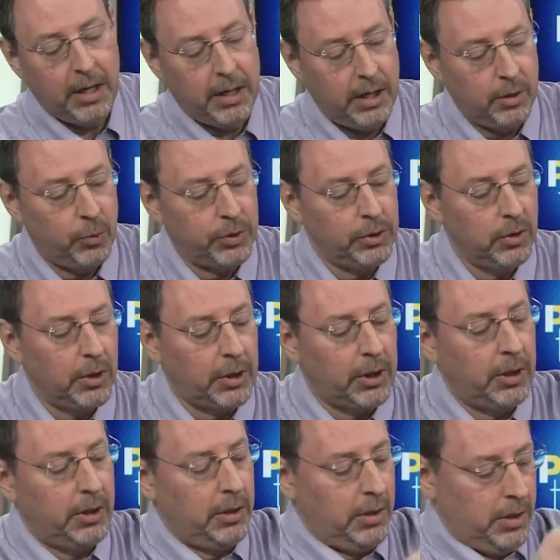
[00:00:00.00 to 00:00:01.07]
it would look
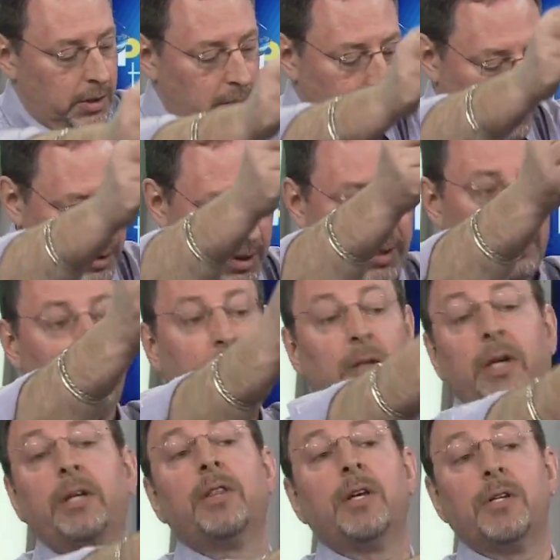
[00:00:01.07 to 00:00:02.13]
like,
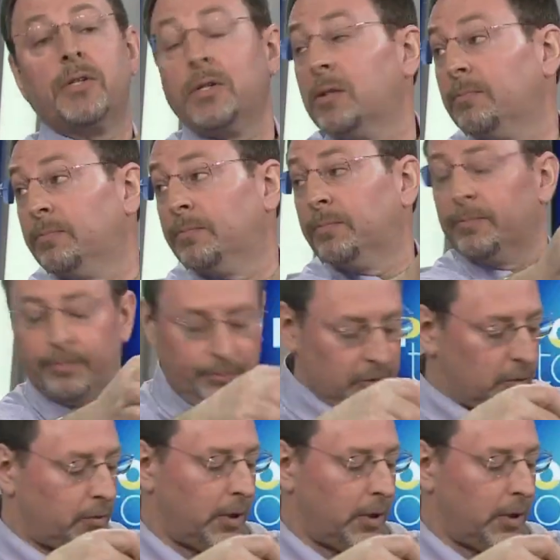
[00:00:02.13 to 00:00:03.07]
like this. Got it. Mm -hmm.